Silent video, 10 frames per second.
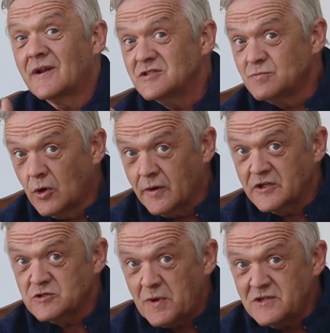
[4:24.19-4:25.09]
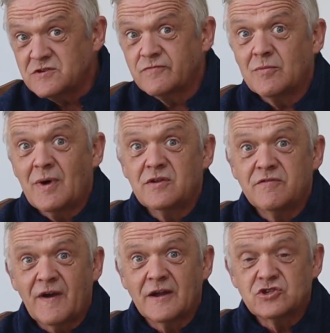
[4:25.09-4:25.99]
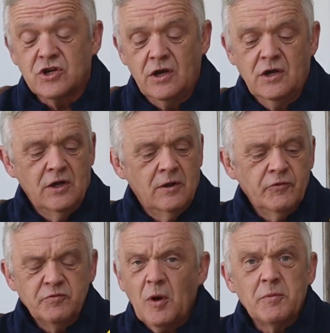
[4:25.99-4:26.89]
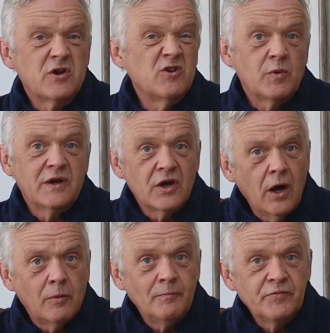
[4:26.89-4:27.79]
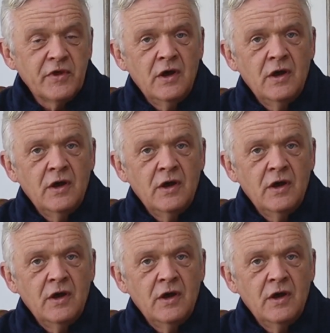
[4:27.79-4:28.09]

that is more expensive to manufacture, it's probably a good way to go.